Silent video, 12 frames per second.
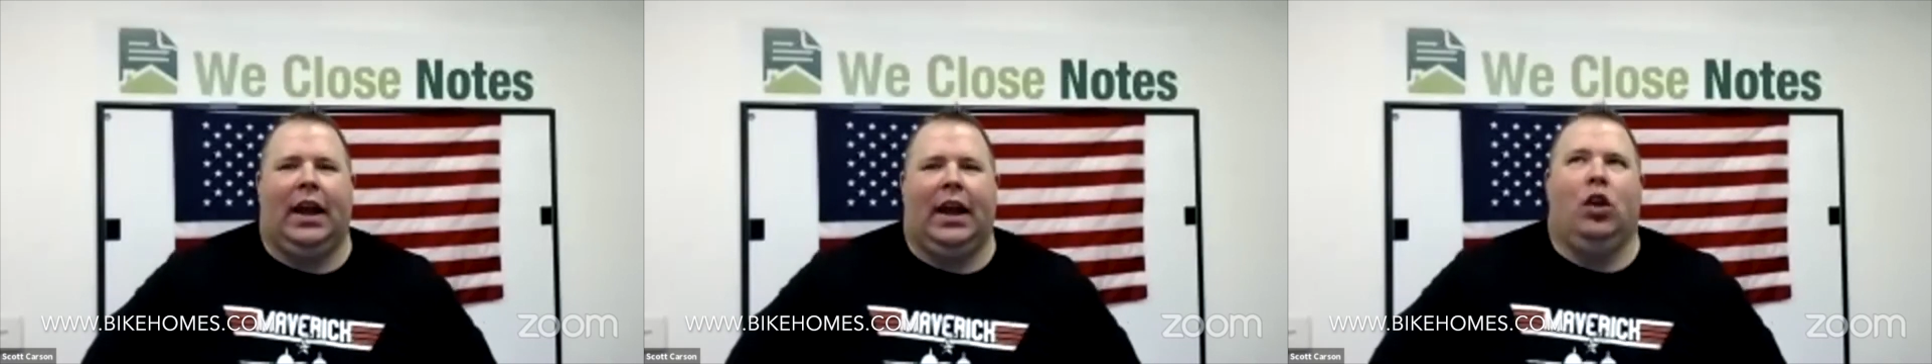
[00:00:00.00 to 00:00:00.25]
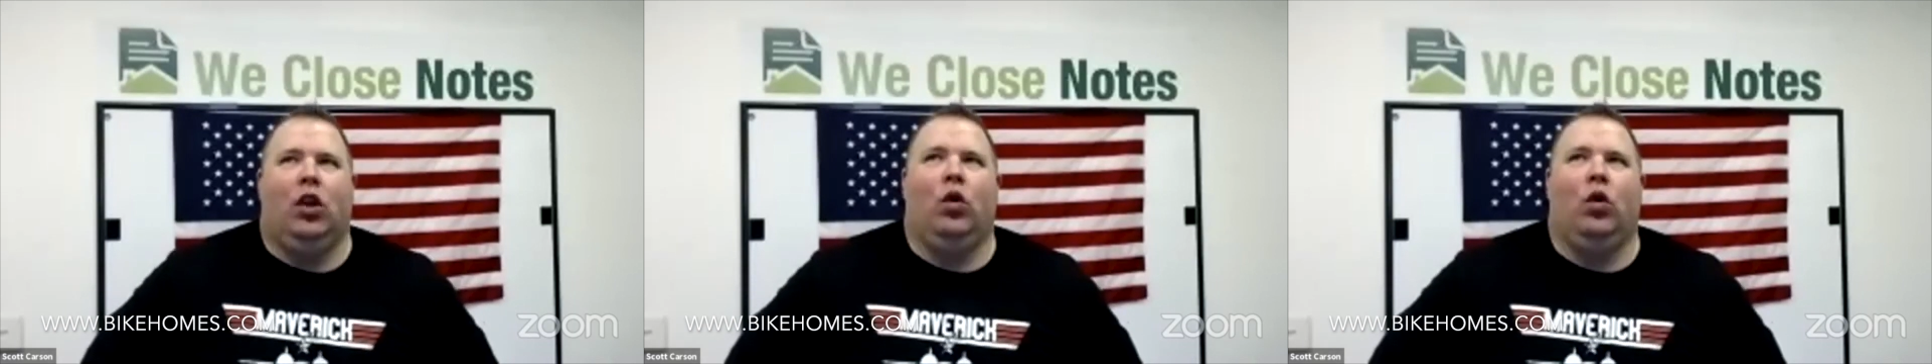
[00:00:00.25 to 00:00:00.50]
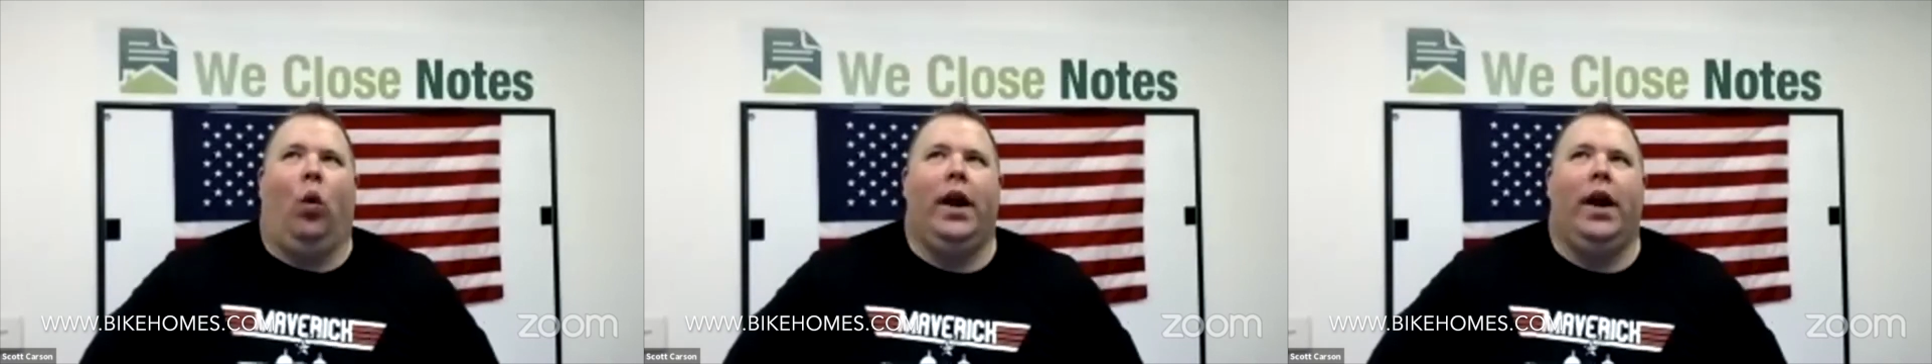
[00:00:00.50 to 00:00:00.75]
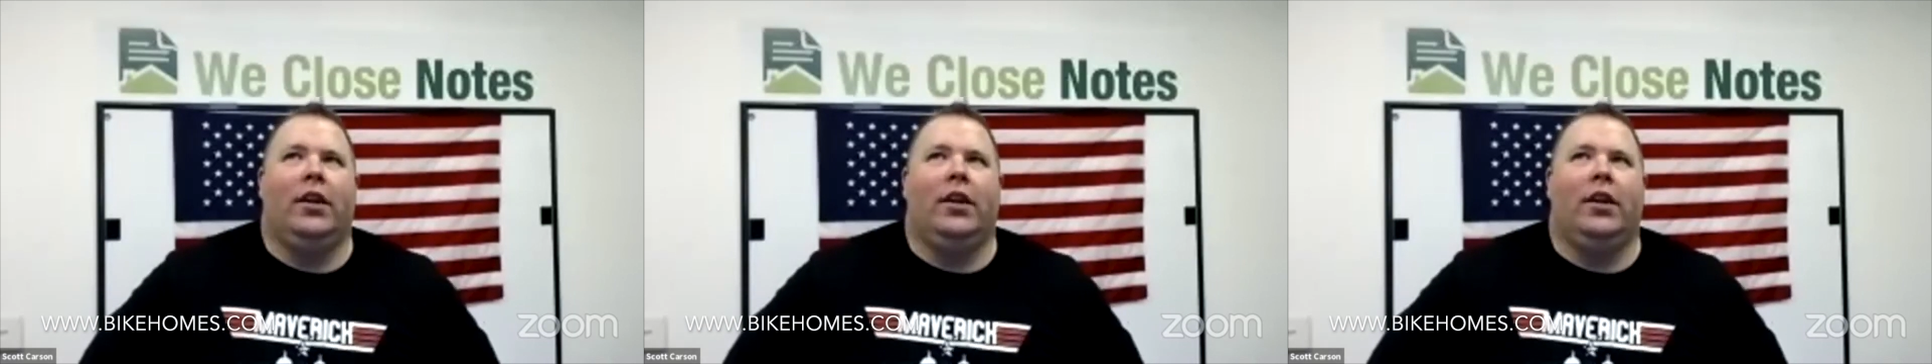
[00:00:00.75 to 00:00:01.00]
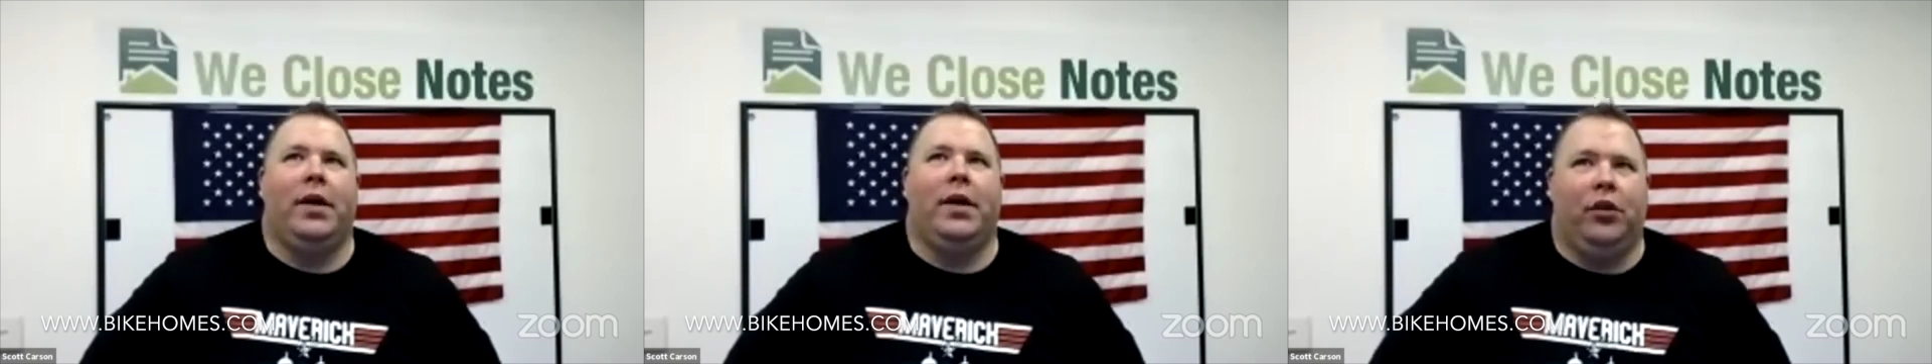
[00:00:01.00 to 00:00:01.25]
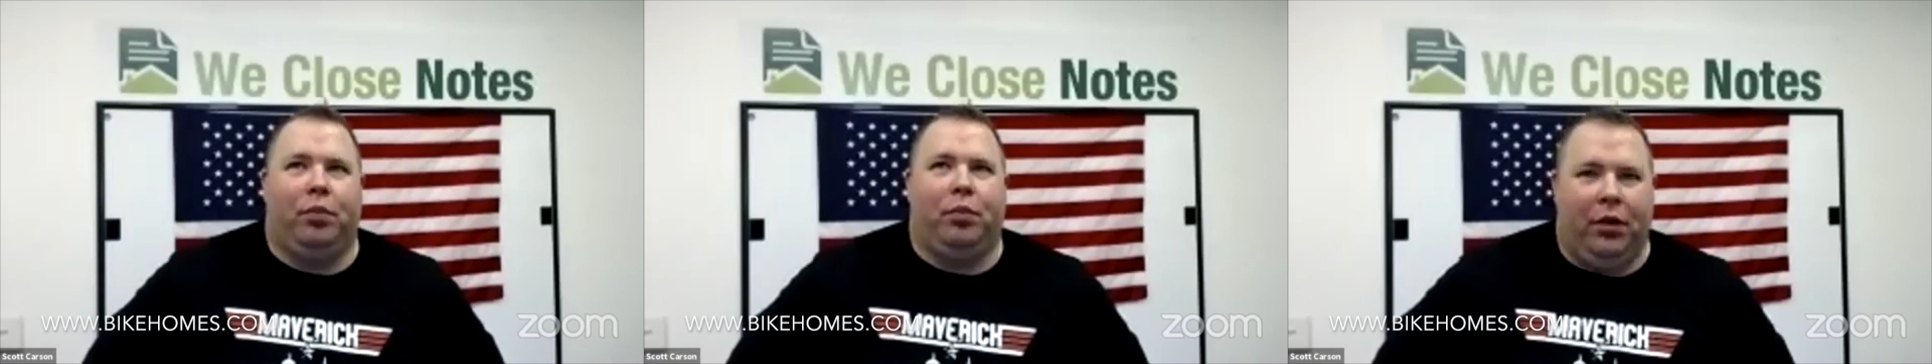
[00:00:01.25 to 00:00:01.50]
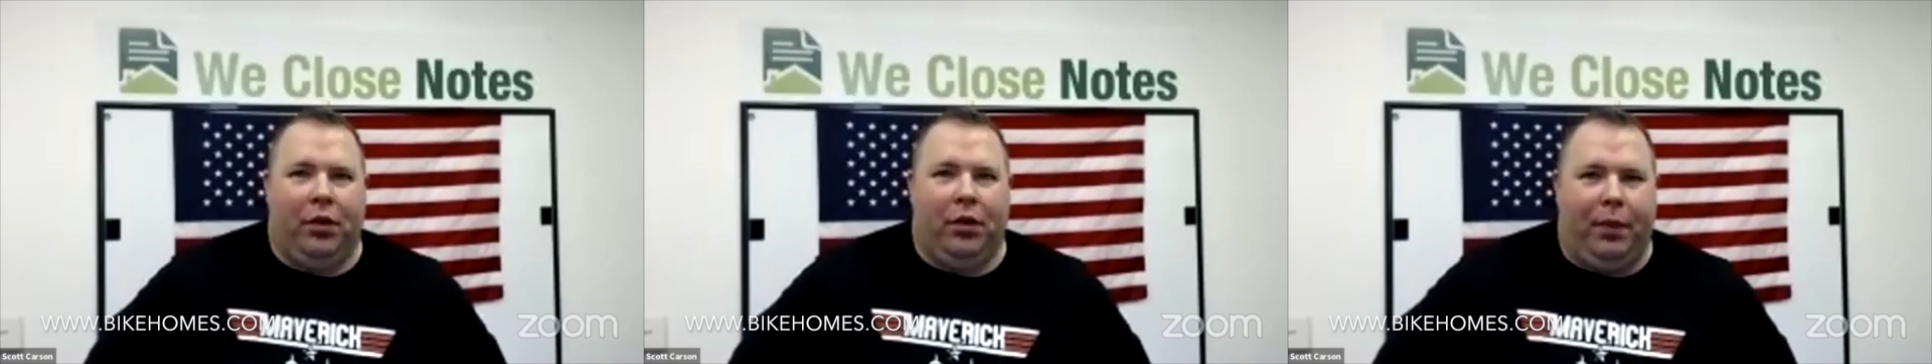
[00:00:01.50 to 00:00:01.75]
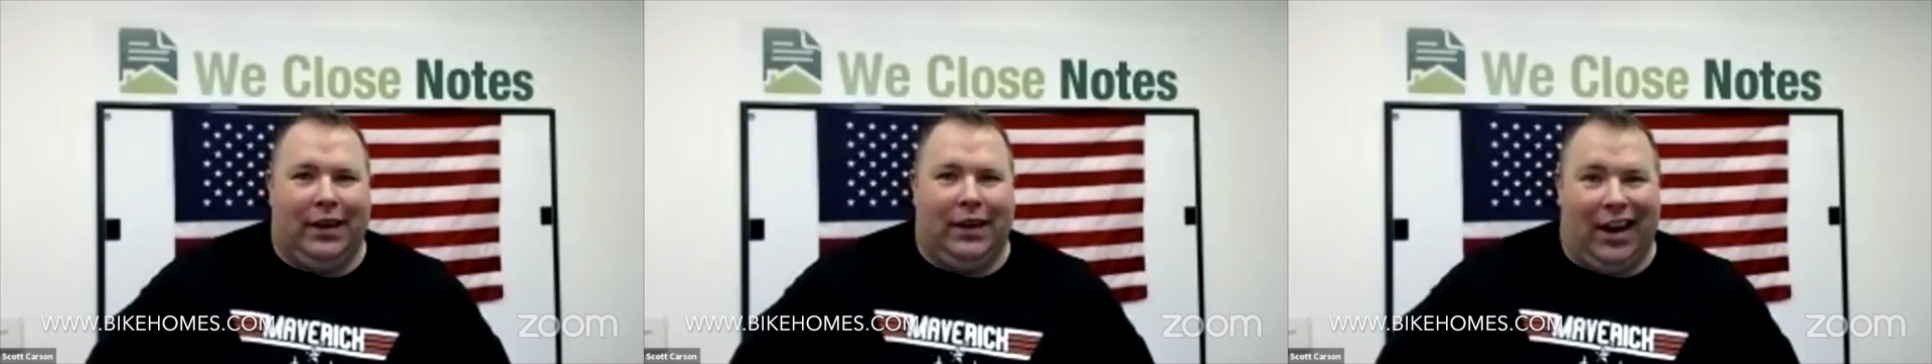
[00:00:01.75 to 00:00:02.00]
What has been probably your
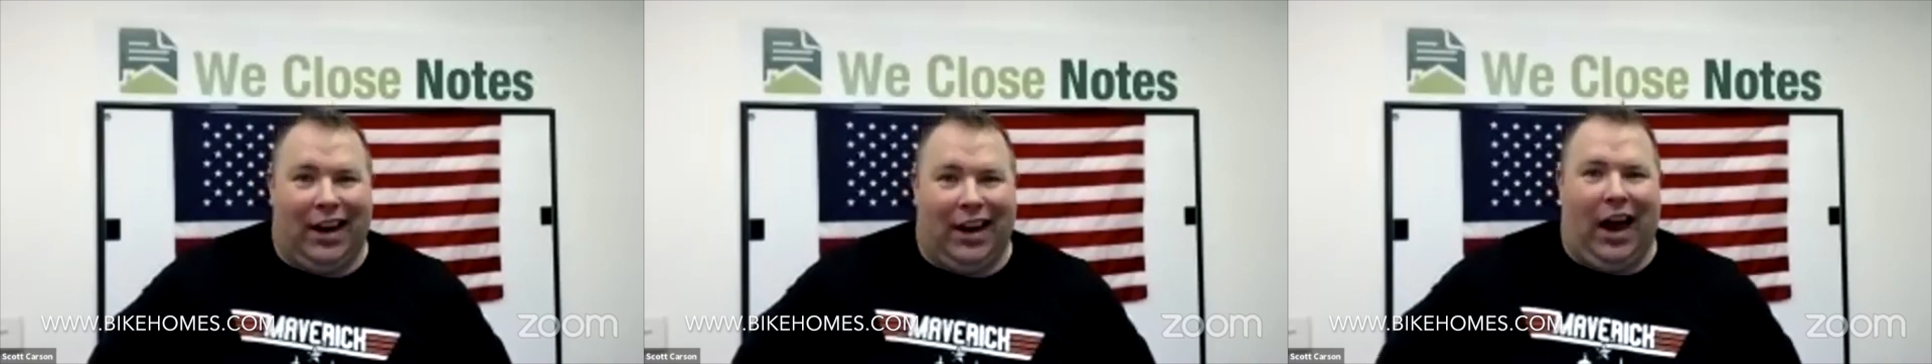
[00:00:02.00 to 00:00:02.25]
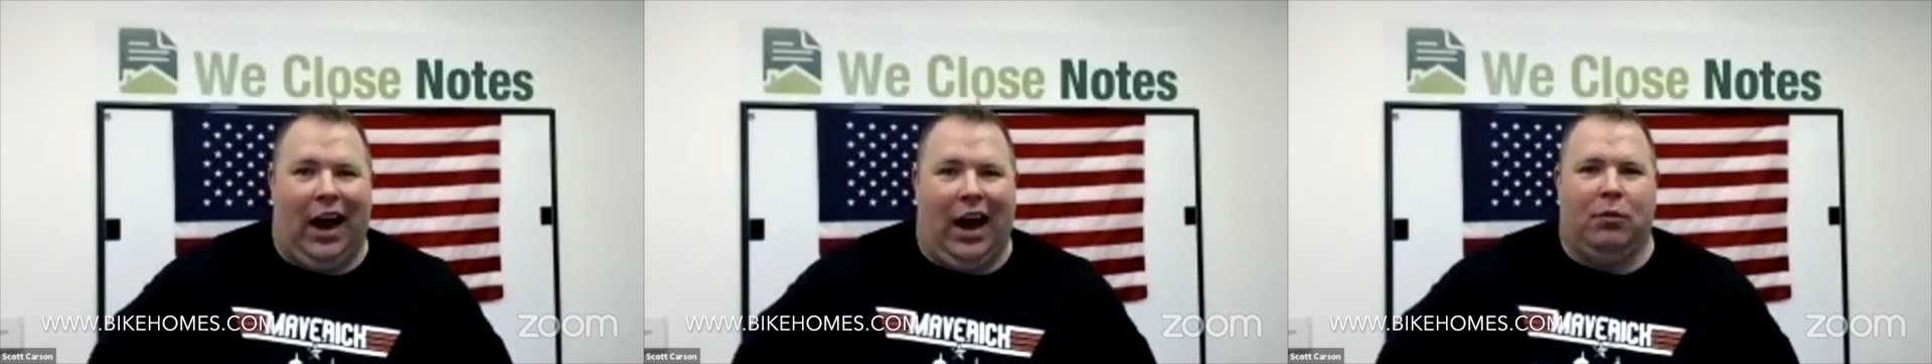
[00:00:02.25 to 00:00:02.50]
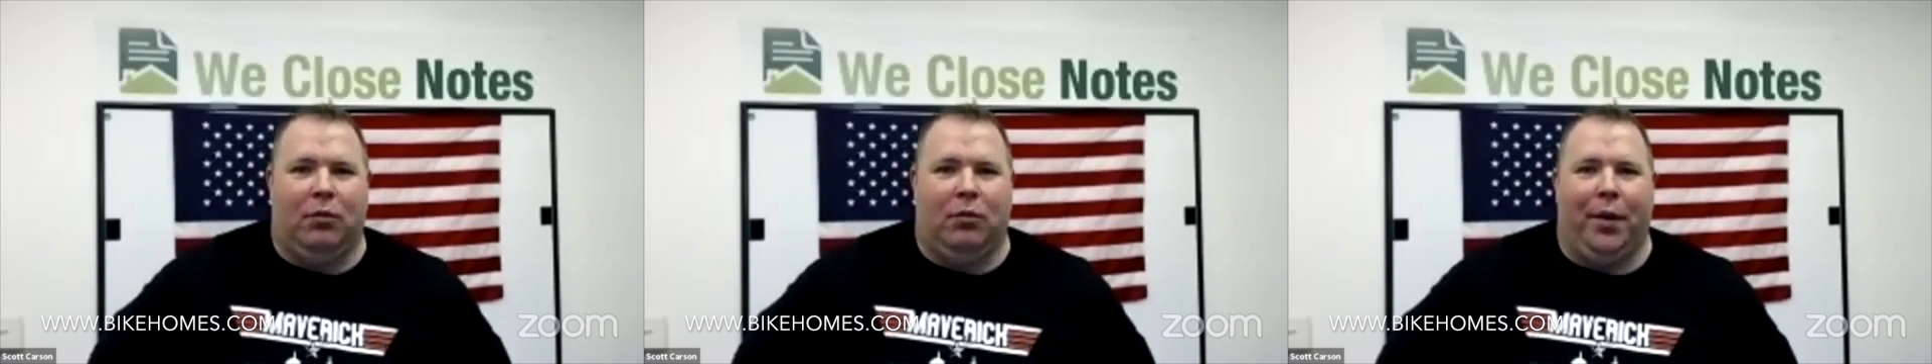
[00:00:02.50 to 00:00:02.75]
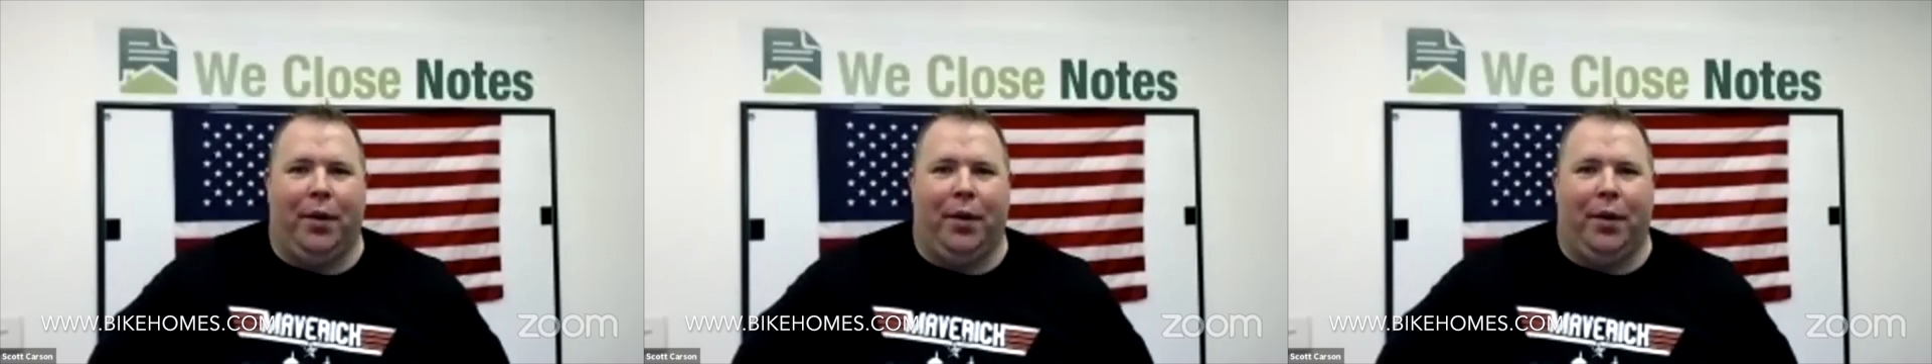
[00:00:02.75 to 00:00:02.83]
biggest aha moment